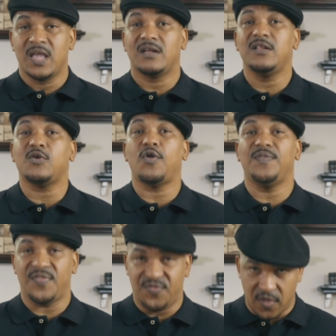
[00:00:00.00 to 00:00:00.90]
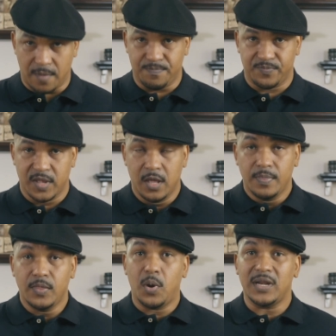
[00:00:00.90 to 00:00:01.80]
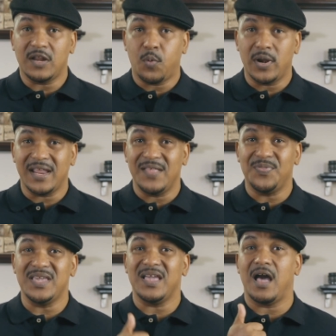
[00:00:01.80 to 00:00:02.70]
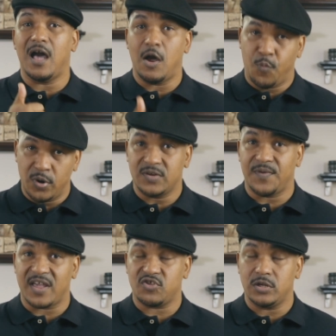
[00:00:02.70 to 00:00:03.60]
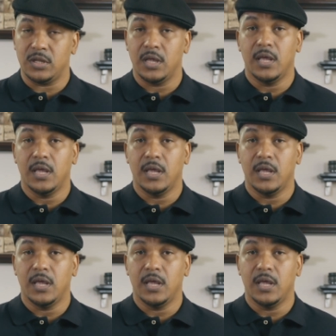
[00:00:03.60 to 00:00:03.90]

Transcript: Click on the thumb, the one that's pointed in the upward direction.